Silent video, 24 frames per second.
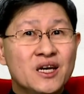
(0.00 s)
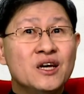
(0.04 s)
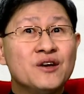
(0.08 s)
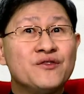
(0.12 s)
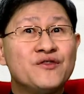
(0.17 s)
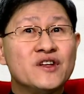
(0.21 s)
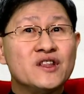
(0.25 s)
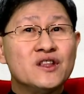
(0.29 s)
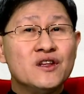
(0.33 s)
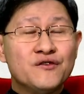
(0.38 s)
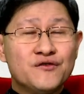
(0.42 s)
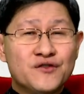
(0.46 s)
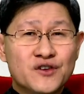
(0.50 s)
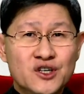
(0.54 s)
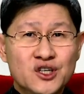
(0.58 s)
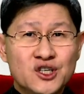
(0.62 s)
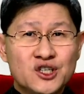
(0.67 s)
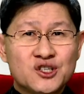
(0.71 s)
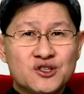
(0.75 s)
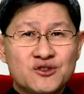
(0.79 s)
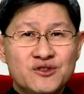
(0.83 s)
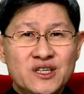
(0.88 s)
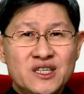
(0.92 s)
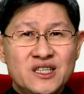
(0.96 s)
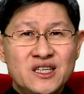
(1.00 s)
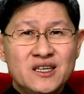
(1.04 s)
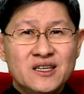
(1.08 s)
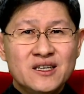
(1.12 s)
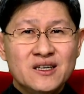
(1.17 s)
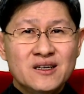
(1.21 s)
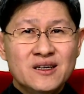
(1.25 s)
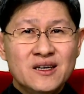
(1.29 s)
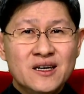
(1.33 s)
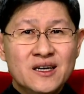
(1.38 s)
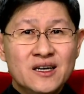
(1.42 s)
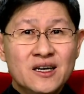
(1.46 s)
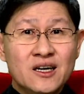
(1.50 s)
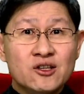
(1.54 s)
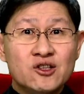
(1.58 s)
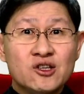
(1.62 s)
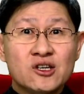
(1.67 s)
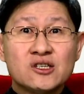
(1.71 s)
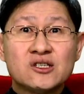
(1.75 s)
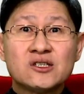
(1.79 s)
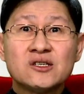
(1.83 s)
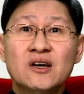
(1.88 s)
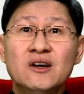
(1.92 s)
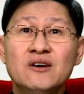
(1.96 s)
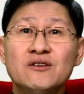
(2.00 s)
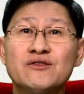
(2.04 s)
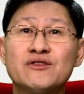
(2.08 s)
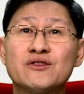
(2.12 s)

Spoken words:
If in the first reading it is